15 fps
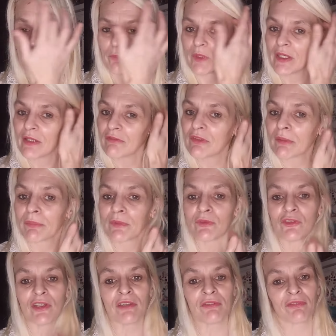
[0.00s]
week of double
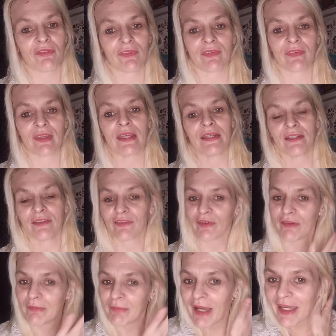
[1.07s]
shifts.
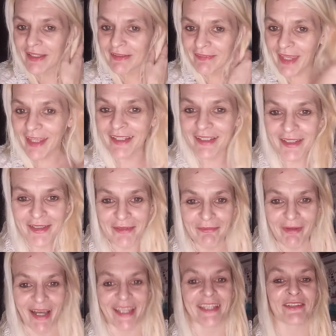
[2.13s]
Sorry, my hair's getting in the
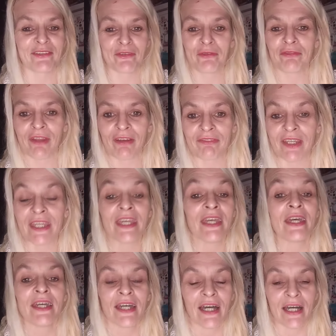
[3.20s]
way, it's all fluffy.
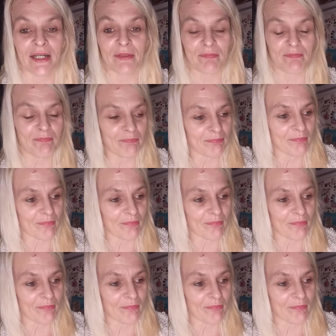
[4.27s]
Um,